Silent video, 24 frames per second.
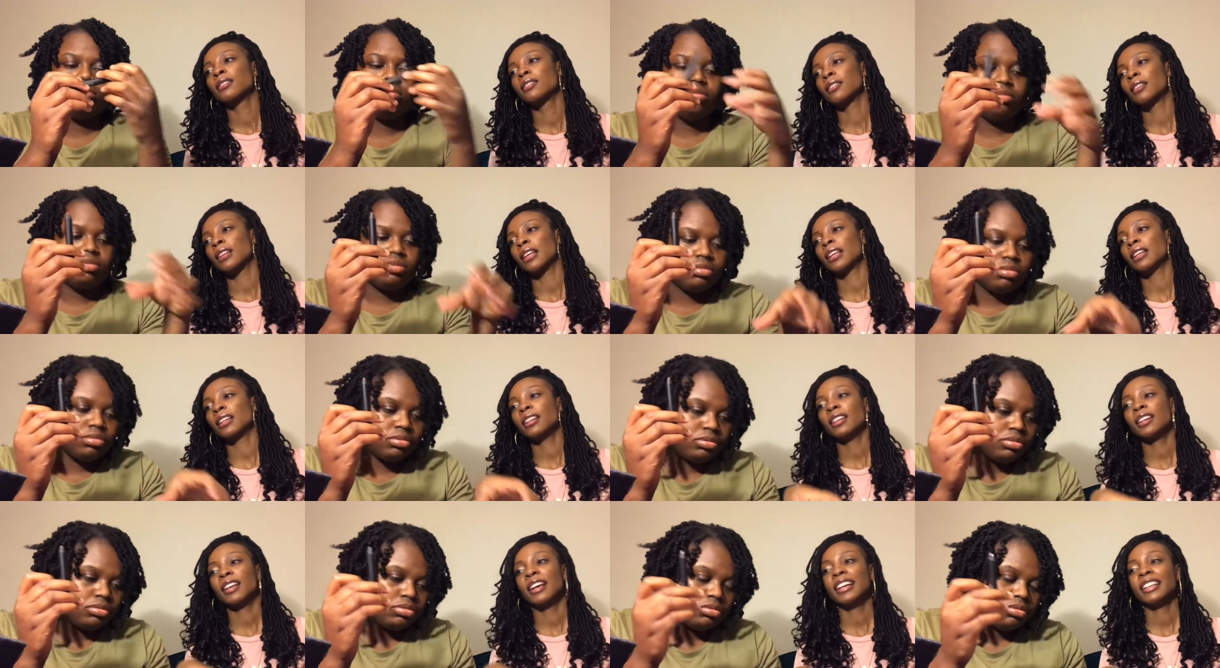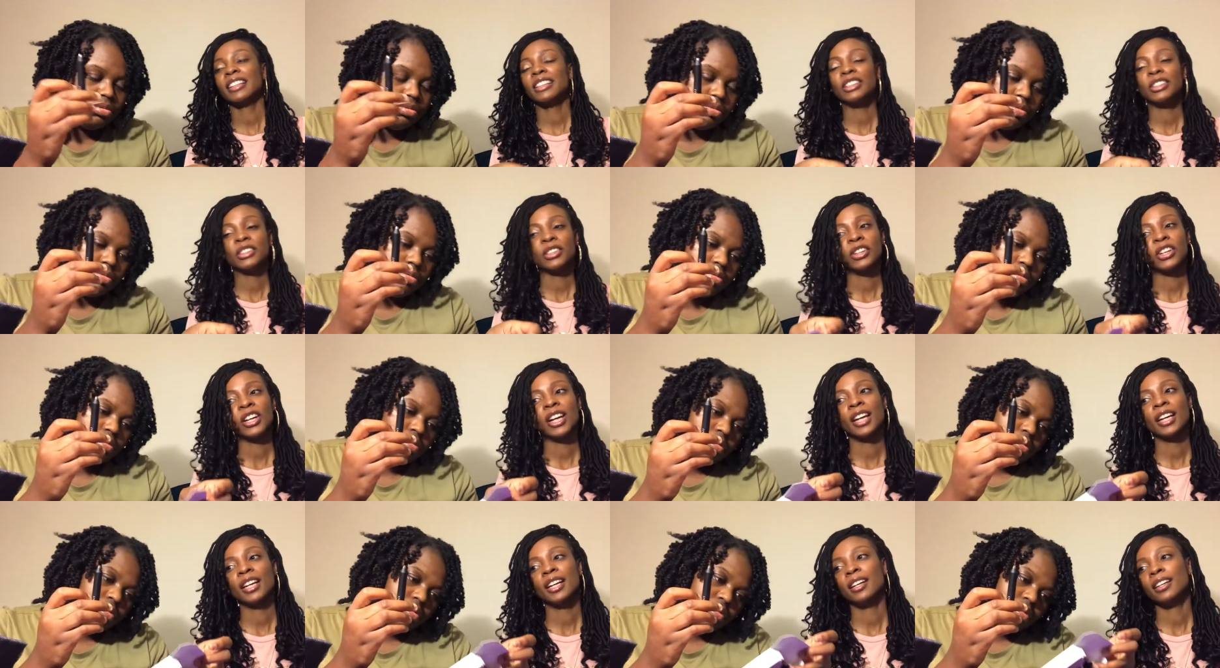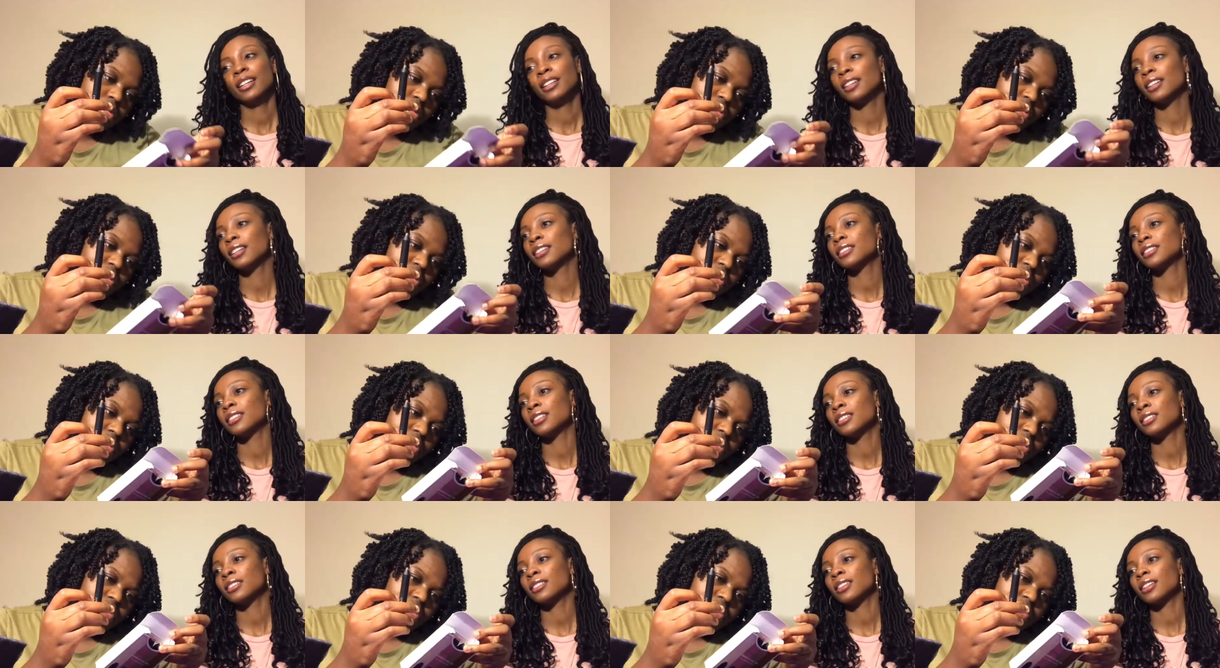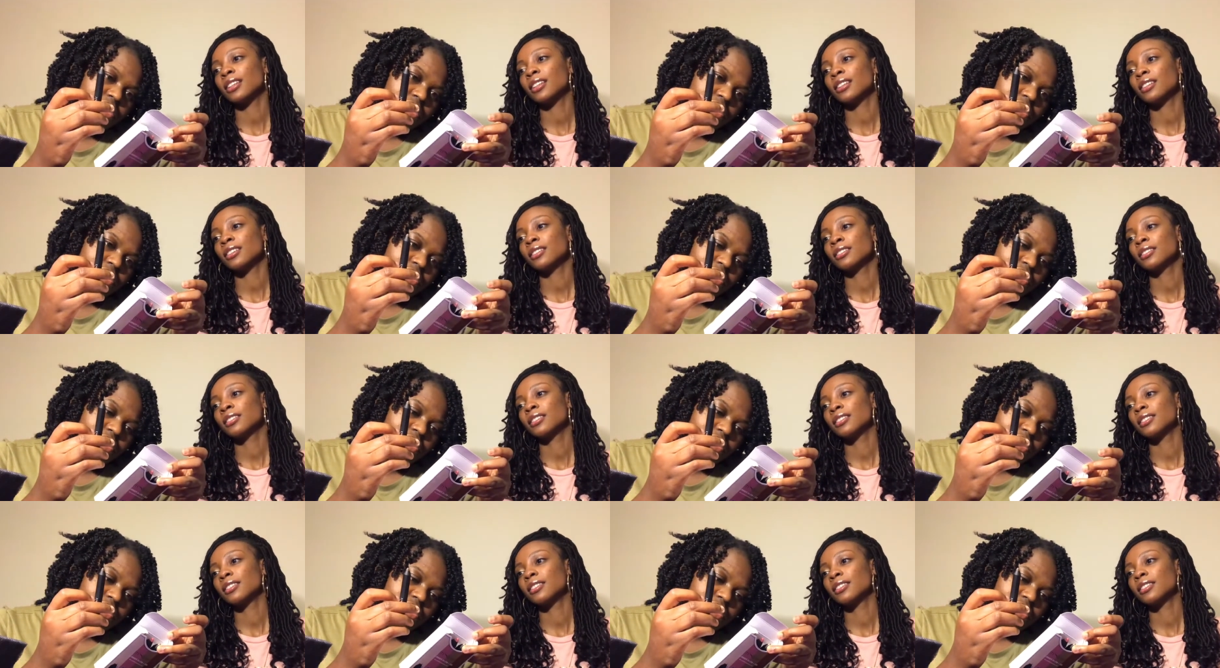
Speaker 1: They look like little crayons. Those are cute.